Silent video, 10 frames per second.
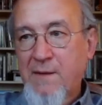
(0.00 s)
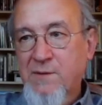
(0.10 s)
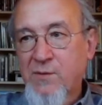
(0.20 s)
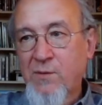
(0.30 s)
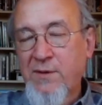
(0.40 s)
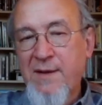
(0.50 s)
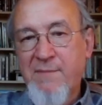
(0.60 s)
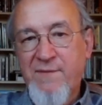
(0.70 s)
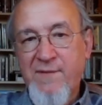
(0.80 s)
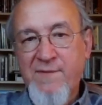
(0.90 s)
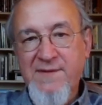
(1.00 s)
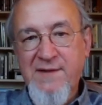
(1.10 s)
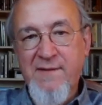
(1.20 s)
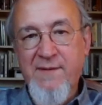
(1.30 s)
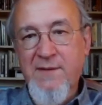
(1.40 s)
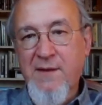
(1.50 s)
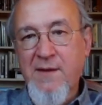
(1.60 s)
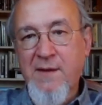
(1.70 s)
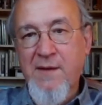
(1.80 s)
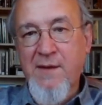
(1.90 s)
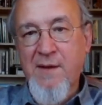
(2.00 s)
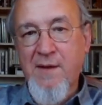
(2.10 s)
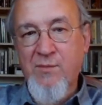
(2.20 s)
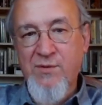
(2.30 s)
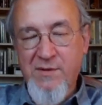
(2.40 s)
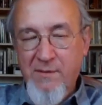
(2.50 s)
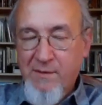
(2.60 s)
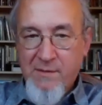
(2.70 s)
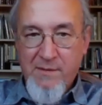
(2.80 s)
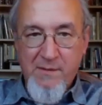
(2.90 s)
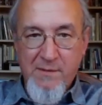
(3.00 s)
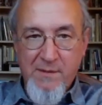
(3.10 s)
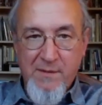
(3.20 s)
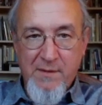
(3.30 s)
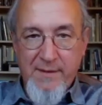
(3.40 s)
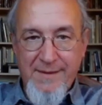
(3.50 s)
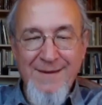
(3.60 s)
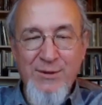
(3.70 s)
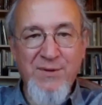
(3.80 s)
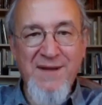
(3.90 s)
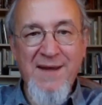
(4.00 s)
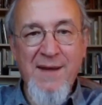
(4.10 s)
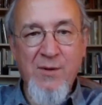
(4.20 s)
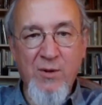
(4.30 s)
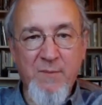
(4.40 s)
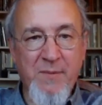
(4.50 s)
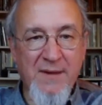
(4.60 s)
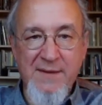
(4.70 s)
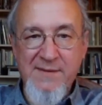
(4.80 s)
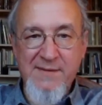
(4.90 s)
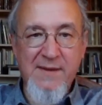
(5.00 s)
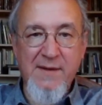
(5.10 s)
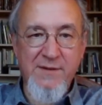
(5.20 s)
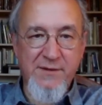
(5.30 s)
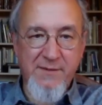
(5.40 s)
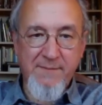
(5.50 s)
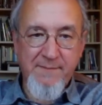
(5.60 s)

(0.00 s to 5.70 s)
school number 57 in Moscow, into their corporate structure.